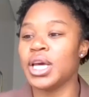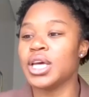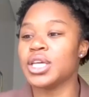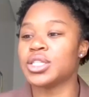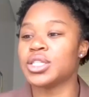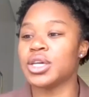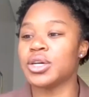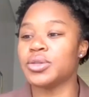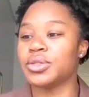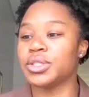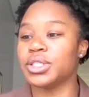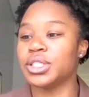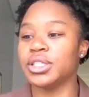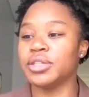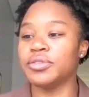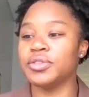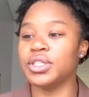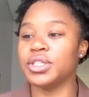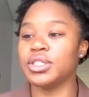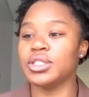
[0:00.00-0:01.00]
So
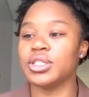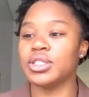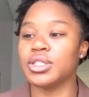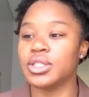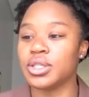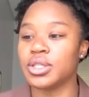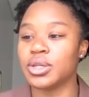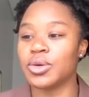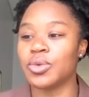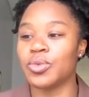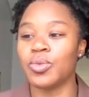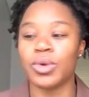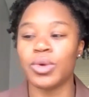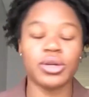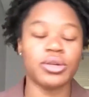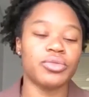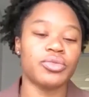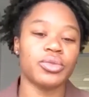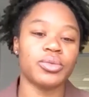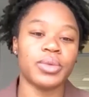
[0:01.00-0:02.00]
shifting to the
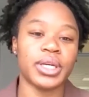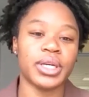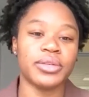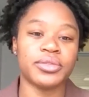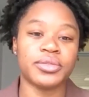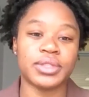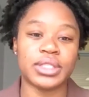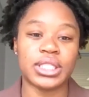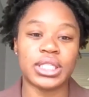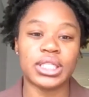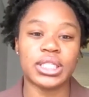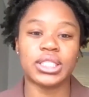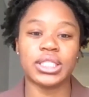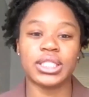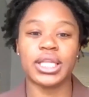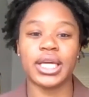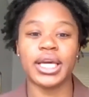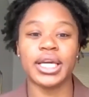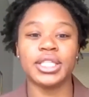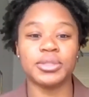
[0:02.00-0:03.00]
wonderful wave of attention
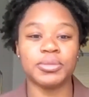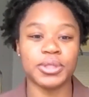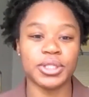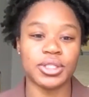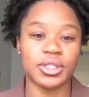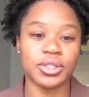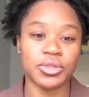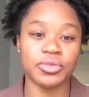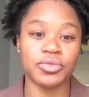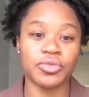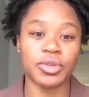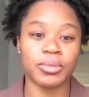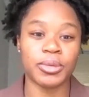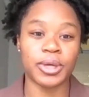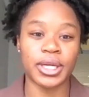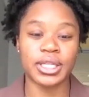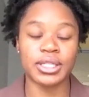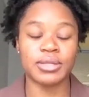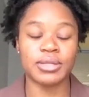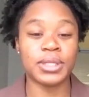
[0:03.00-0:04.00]
that HBCU
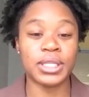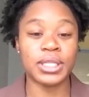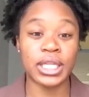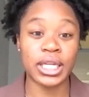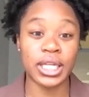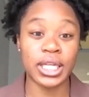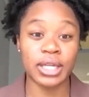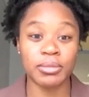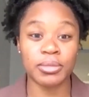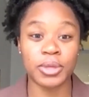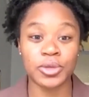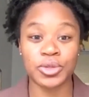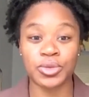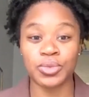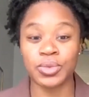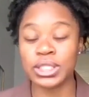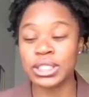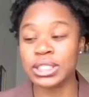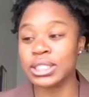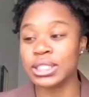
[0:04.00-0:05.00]
football has been getting most
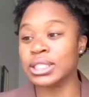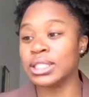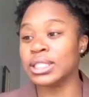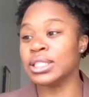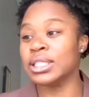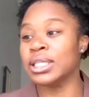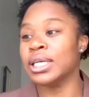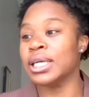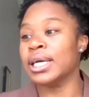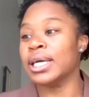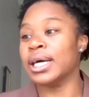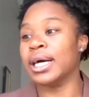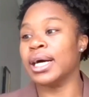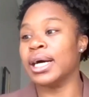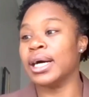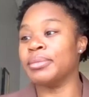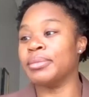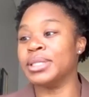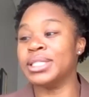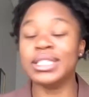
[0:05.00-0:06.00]
recently,
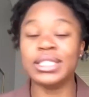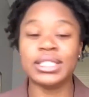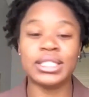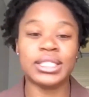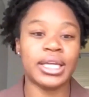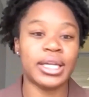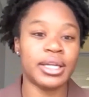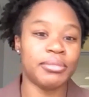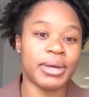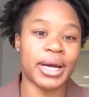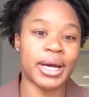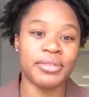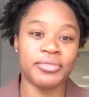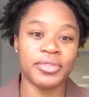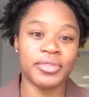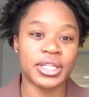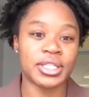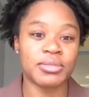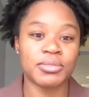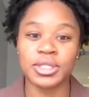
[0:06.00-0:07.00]
initiated by
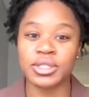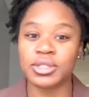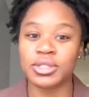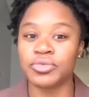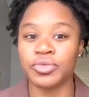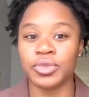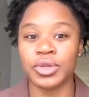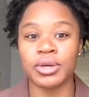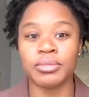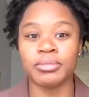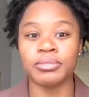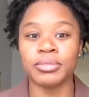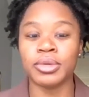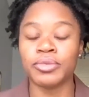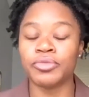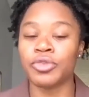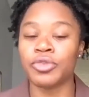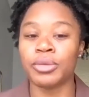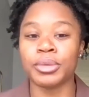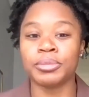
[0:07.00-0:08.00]
investments from
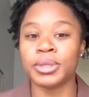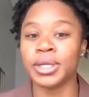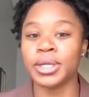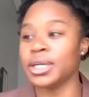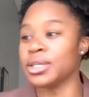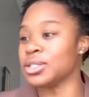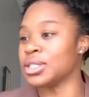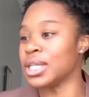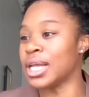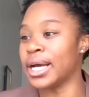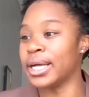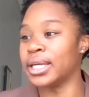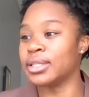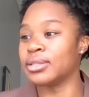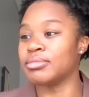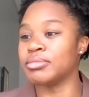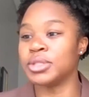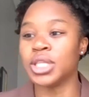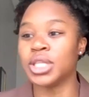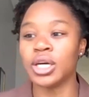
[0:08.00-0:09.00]
former players like
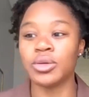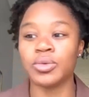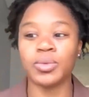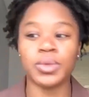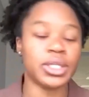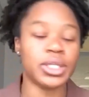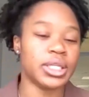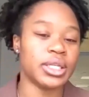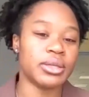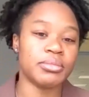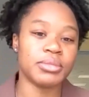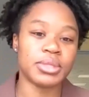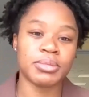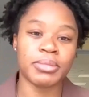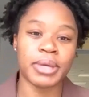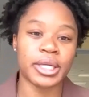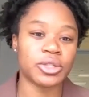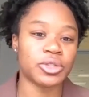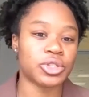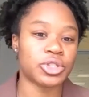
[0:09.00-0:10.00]
Doug Williams,
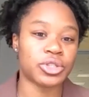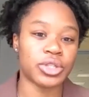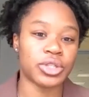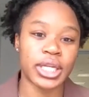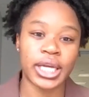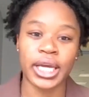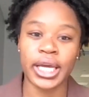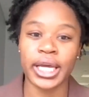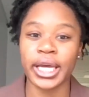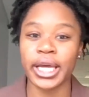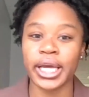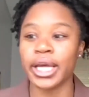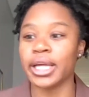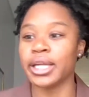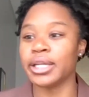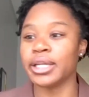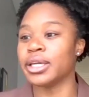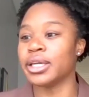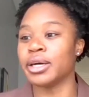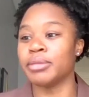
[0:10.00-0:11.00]
Michael
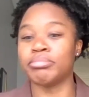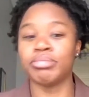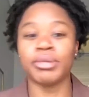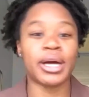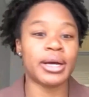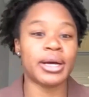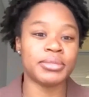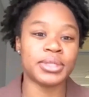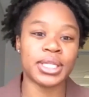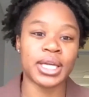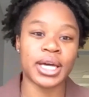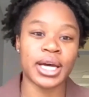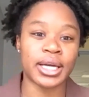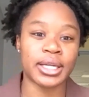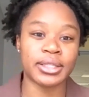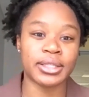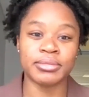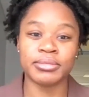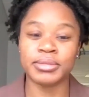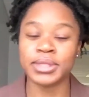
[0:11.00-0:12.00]
Strahan,
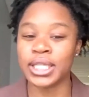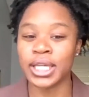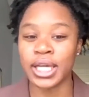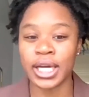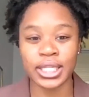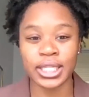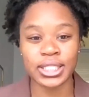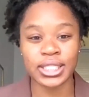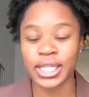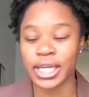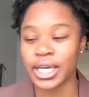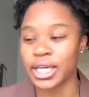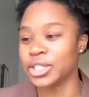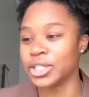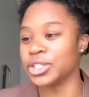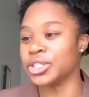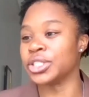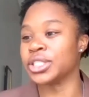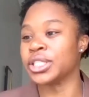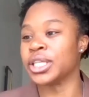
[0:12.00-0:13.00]
Primetime, Deion
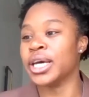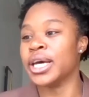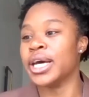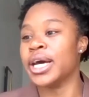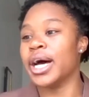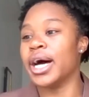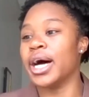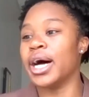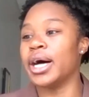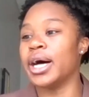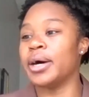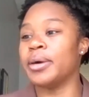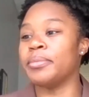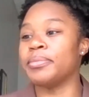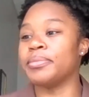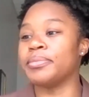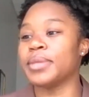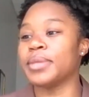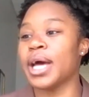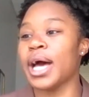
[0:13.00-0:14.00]
Sanders.
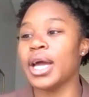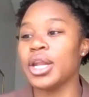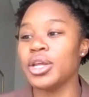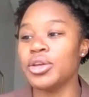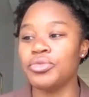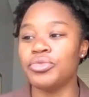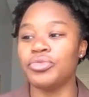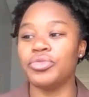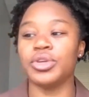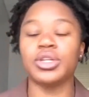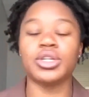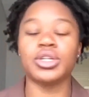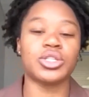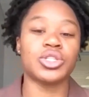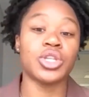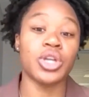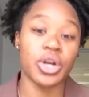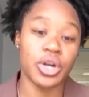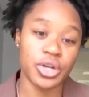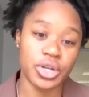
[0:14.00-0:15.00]
How do you feel
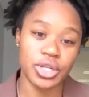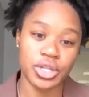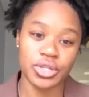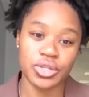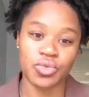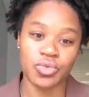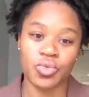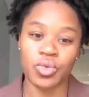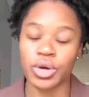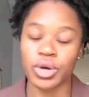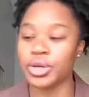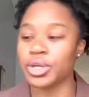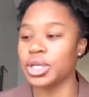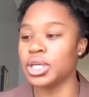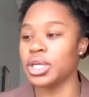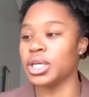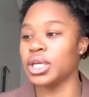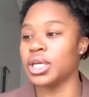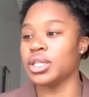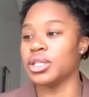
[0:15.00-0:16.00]
attorneys
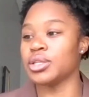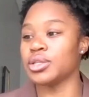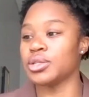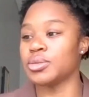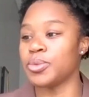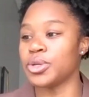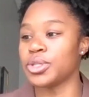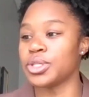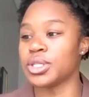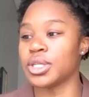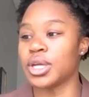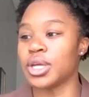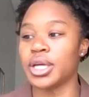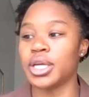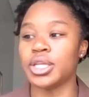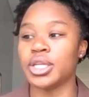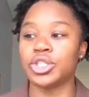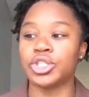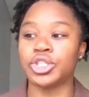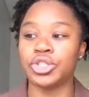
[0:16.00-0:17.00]
working in the sports law
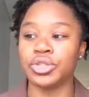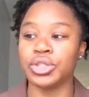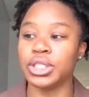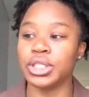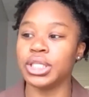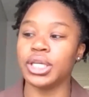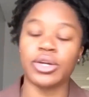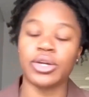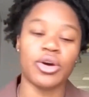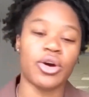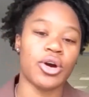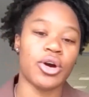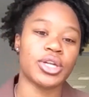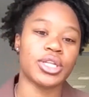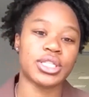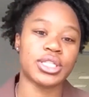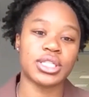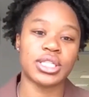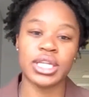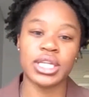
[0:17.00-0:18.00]
industry can
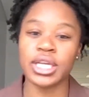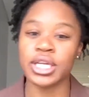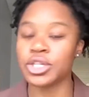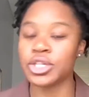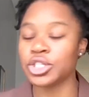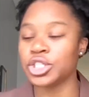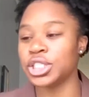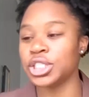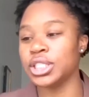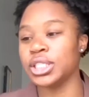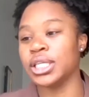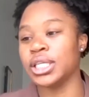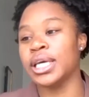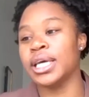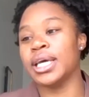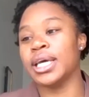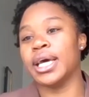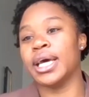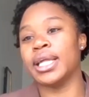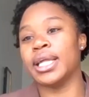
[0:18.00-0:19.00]
harness the energy
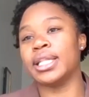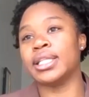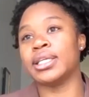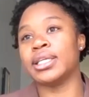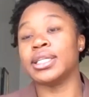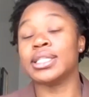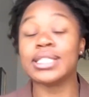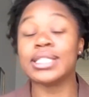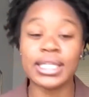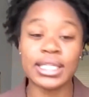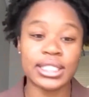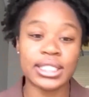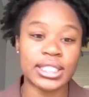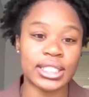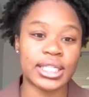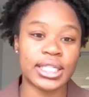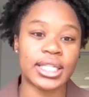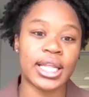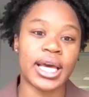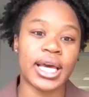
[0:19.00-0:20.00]
and the
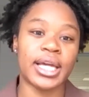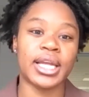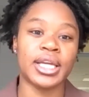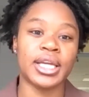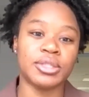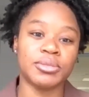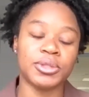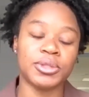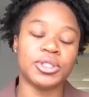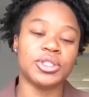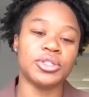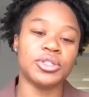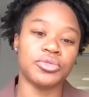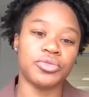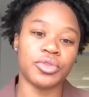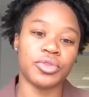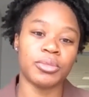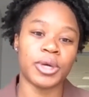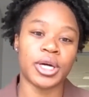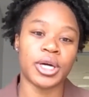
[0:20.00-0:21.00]
attention that HBCU
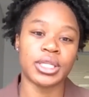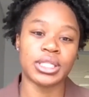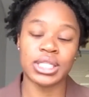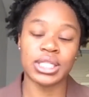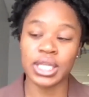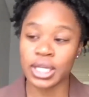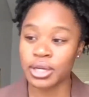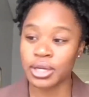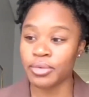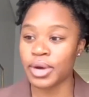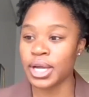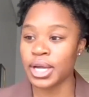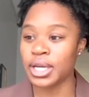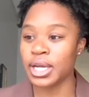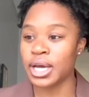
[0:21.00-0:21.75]
football is getting right